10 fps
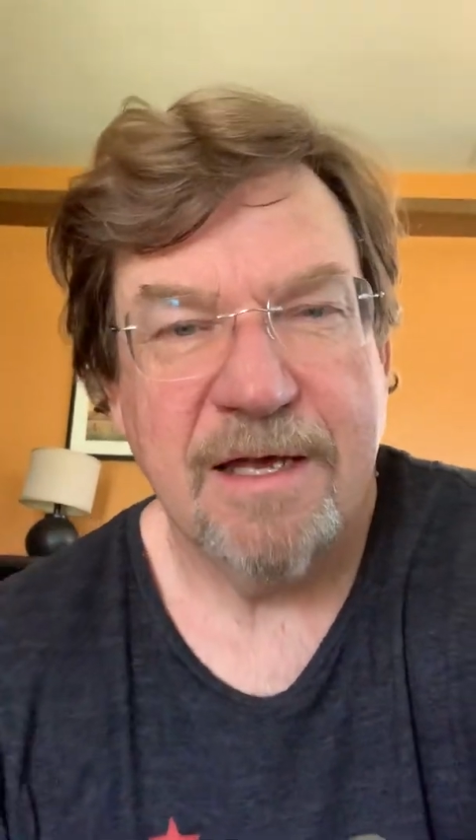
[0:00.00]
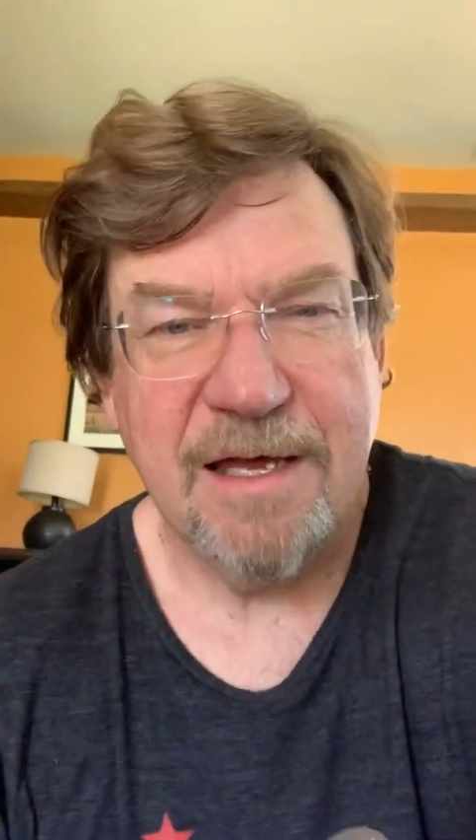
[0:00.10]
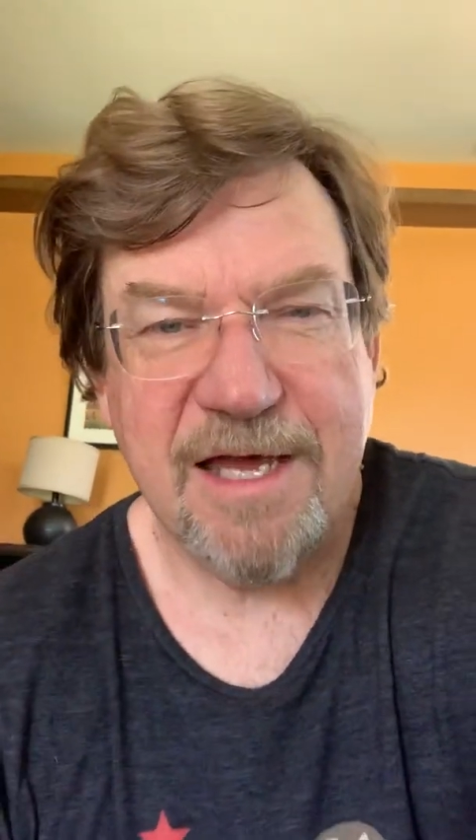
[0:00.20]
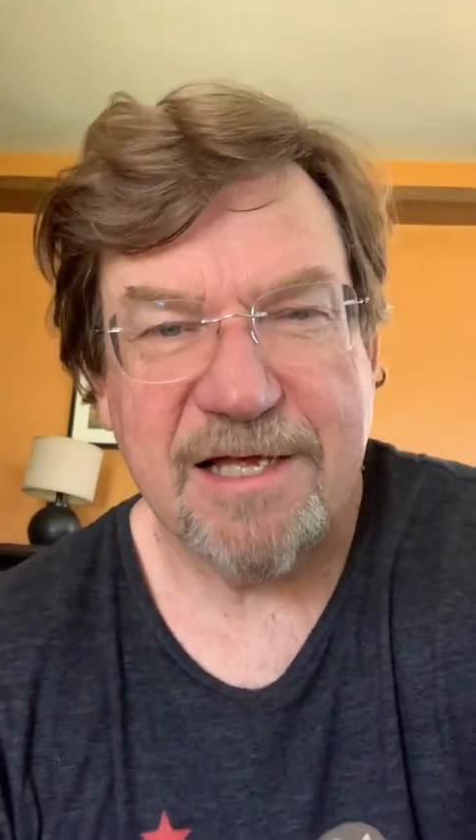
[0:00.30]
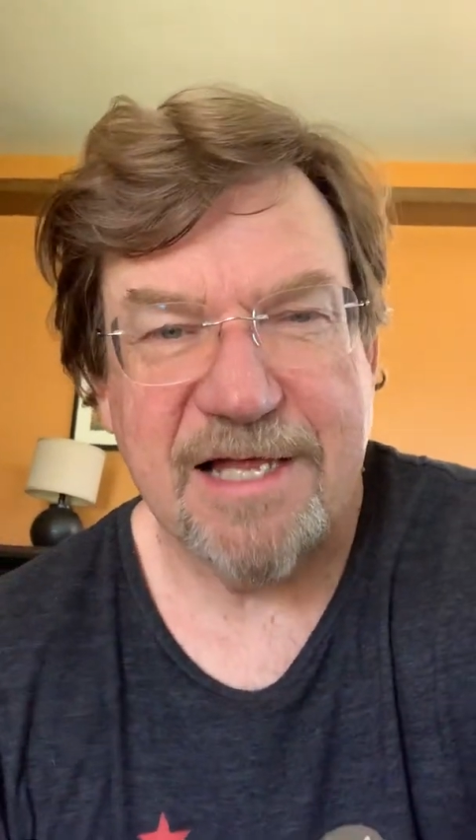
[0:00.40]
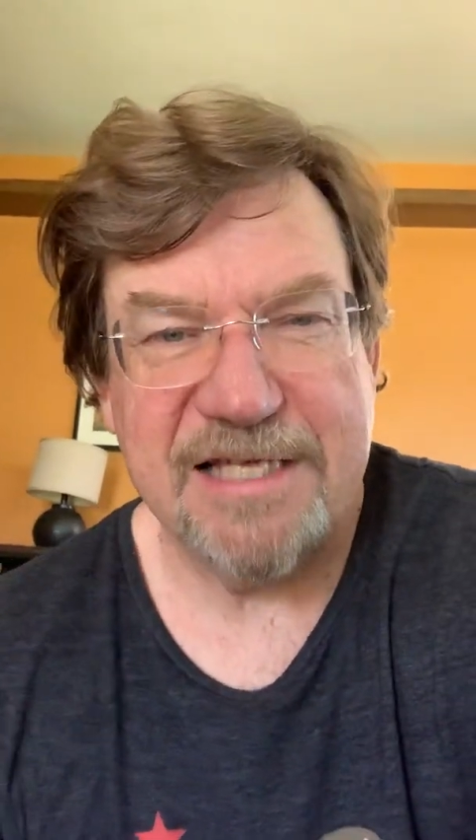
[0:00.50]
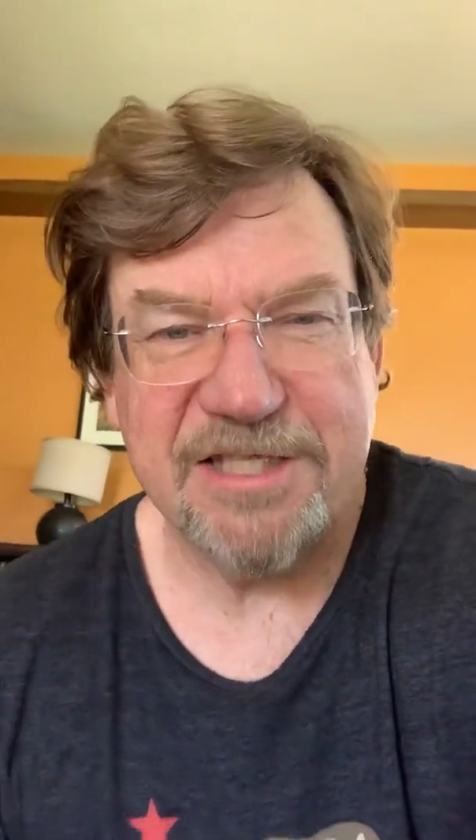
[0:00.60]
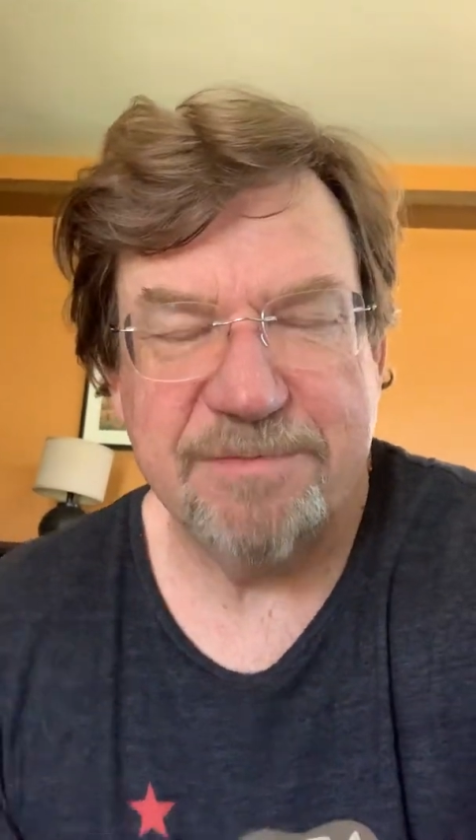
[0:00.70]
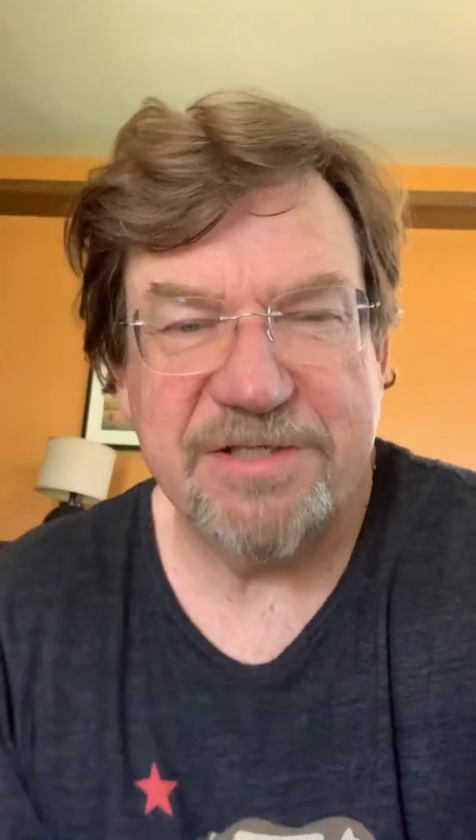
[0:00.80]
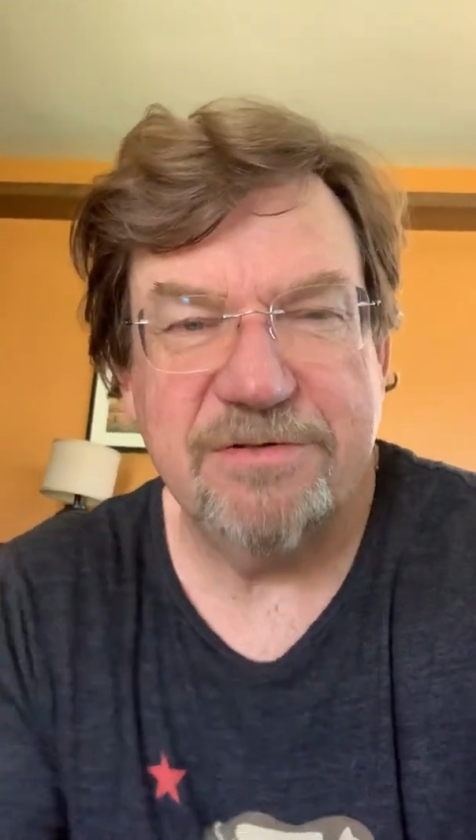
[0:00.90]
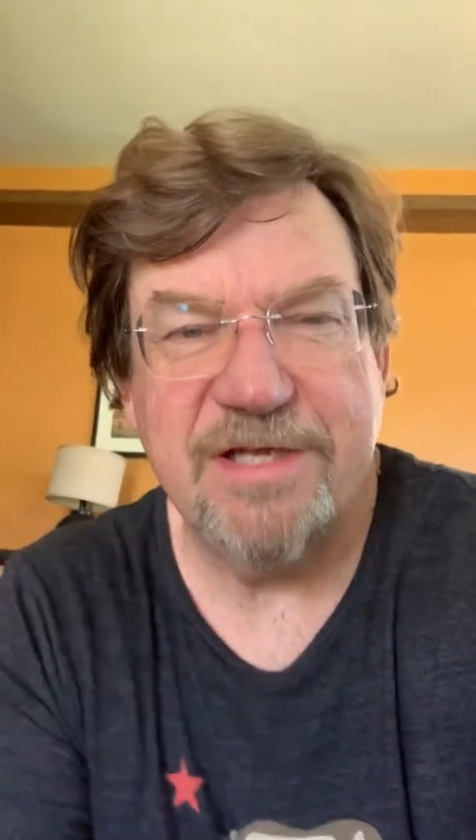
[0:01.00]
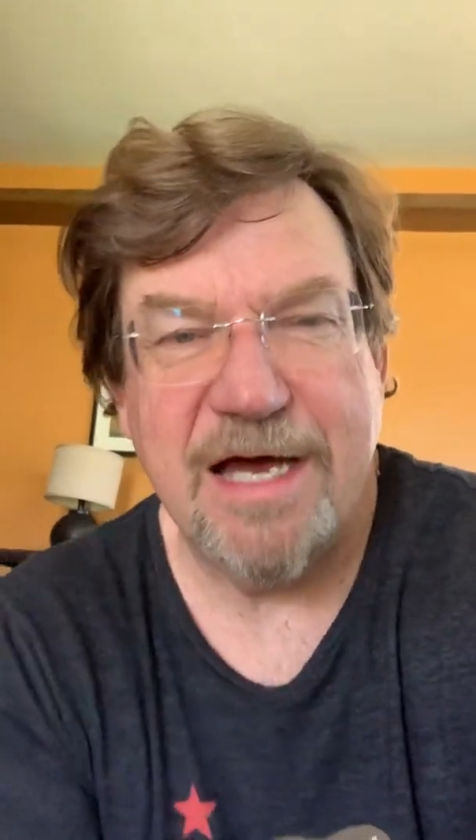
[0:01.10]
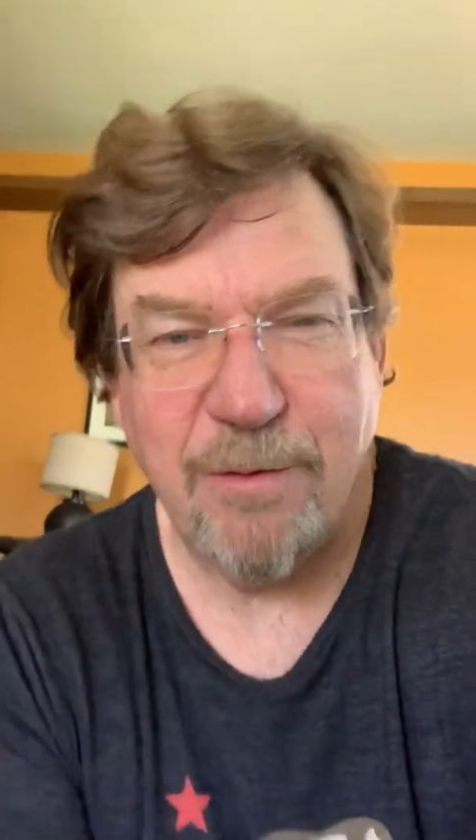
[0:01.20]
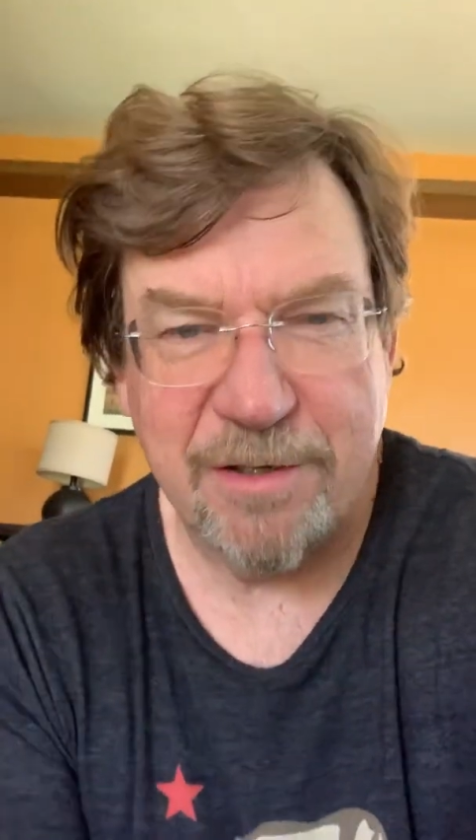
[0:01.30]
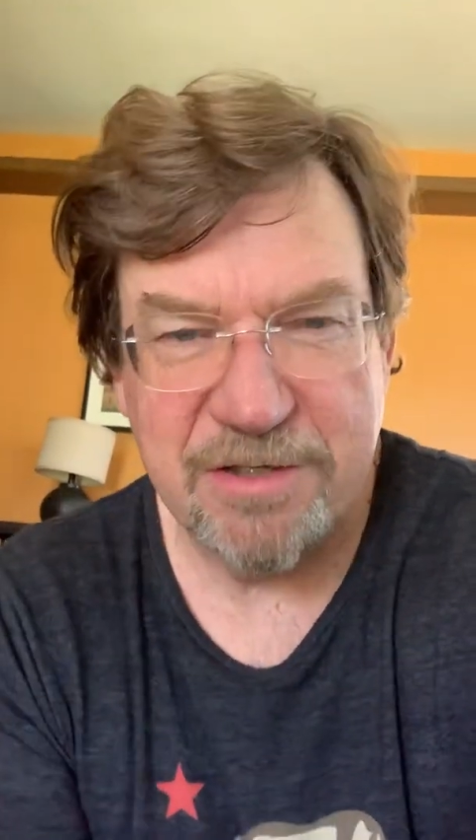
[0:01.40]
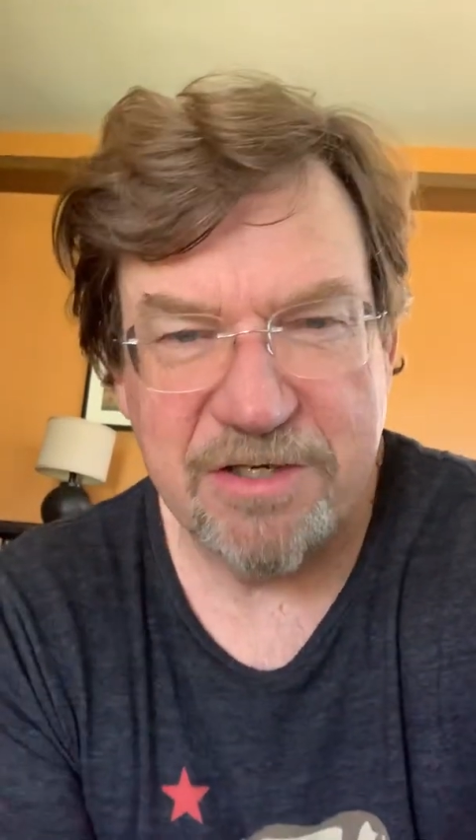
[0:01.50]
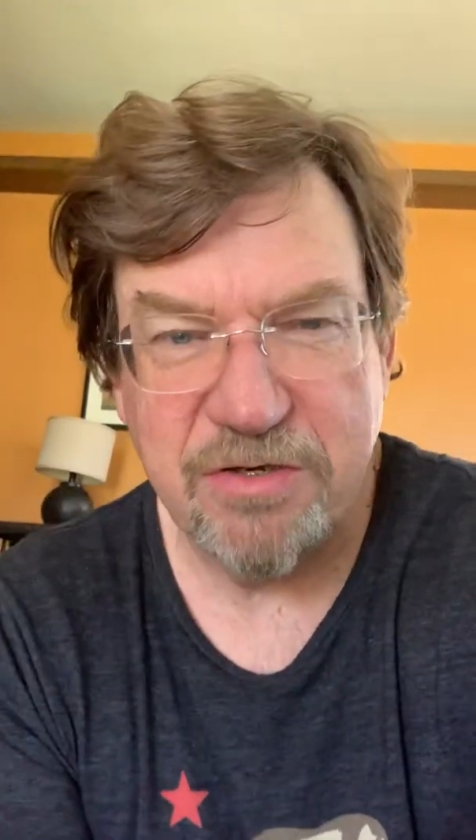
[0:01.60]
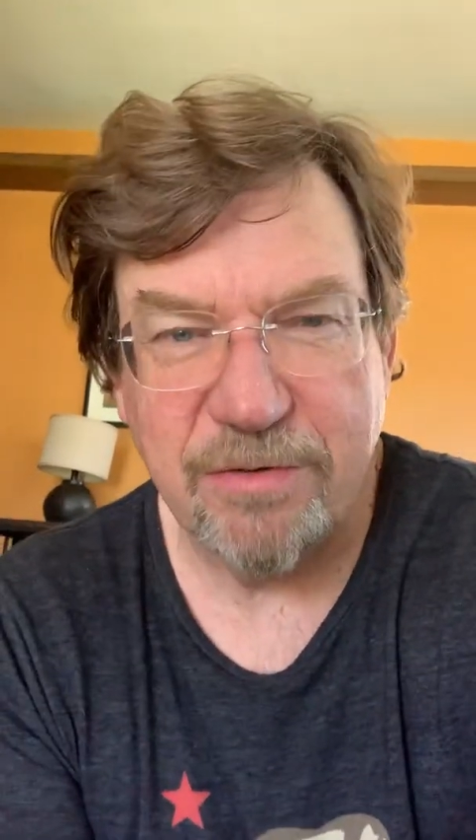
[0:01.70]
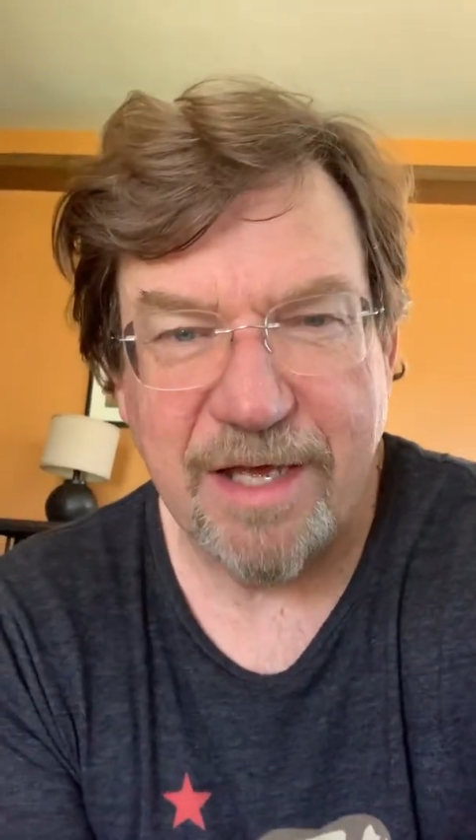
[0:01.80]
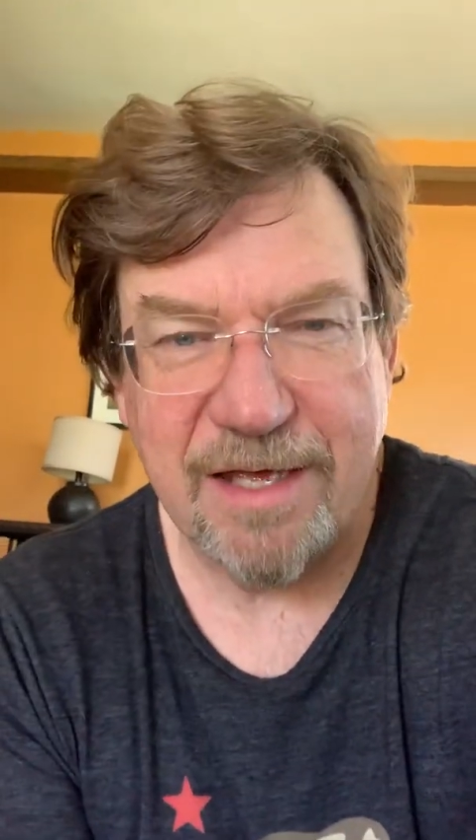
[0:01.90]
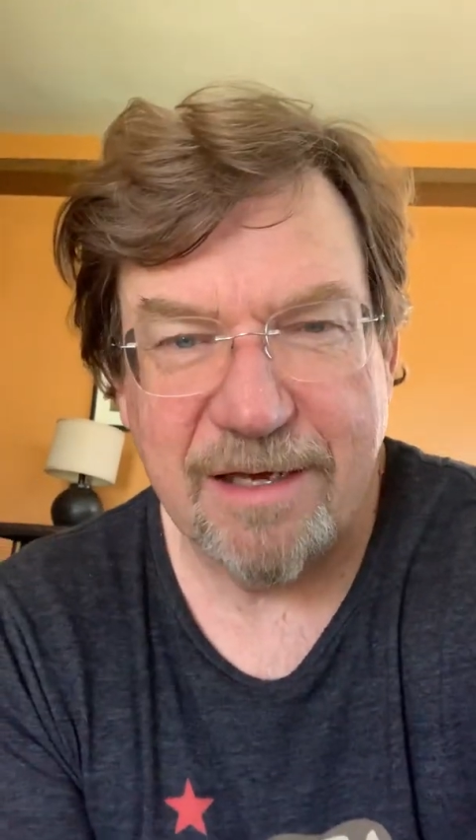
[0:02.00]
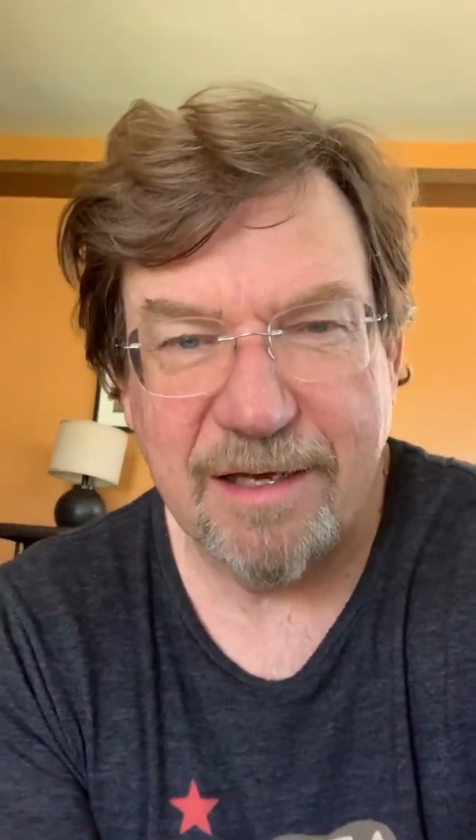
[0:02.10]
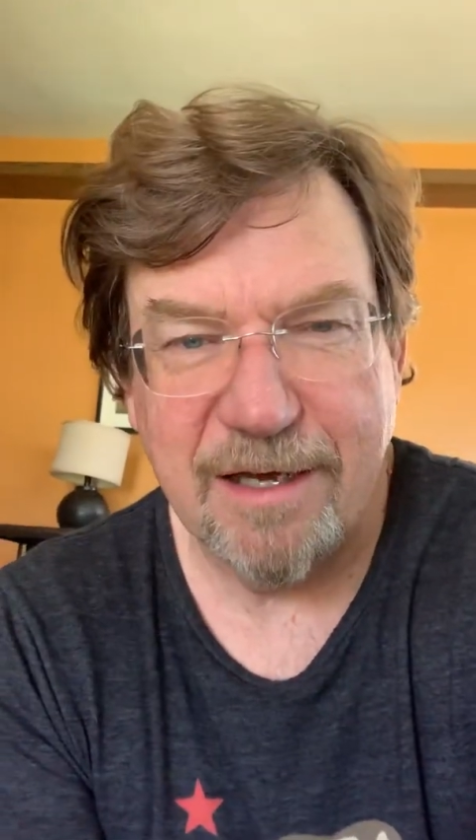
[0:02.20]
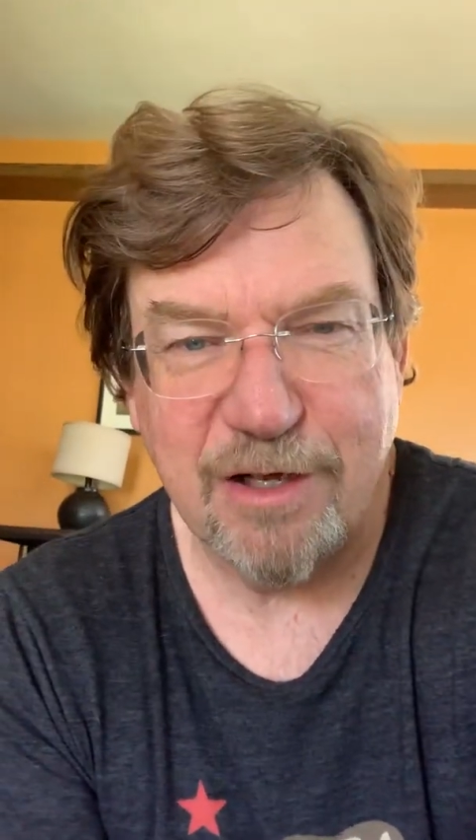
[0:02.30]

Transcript: Hey class, it's Mr. Dow. I wanted to do a